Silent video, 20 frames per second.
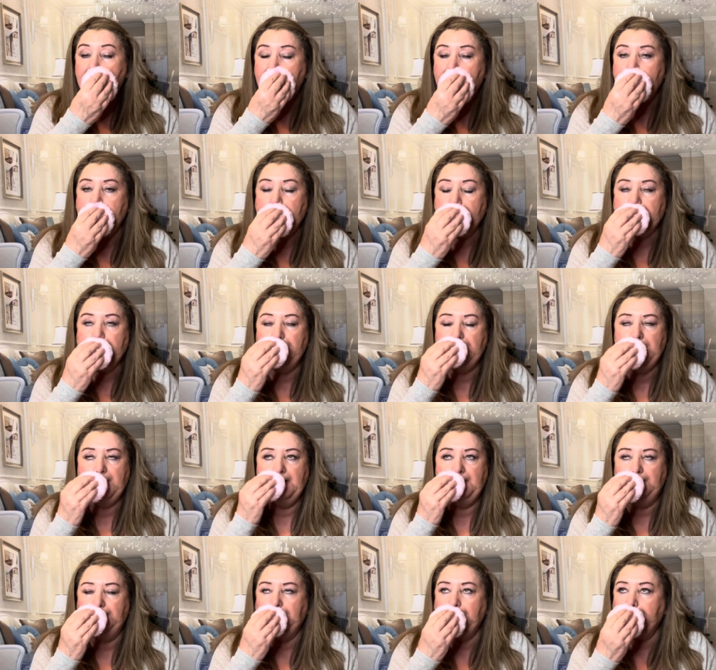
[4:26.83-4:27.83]
Let's go ahead
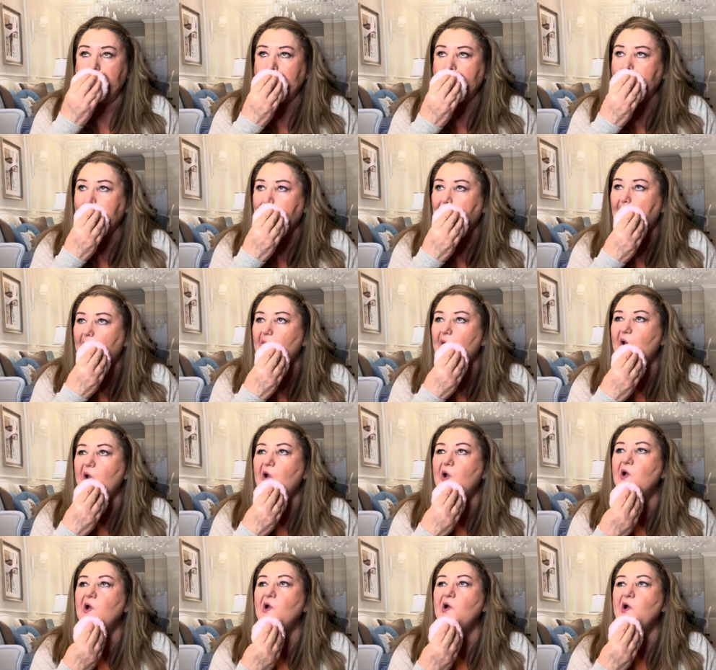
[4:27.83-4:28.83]
and do this
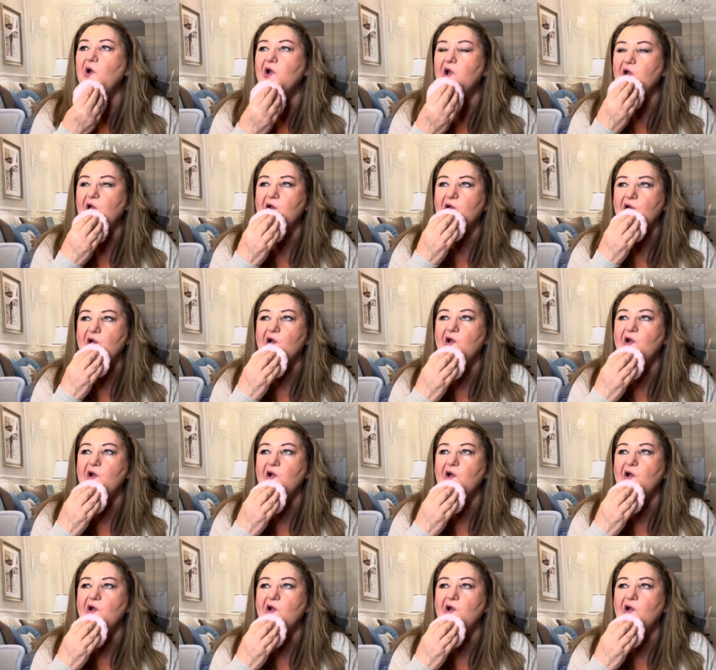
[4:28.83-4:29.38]
right here.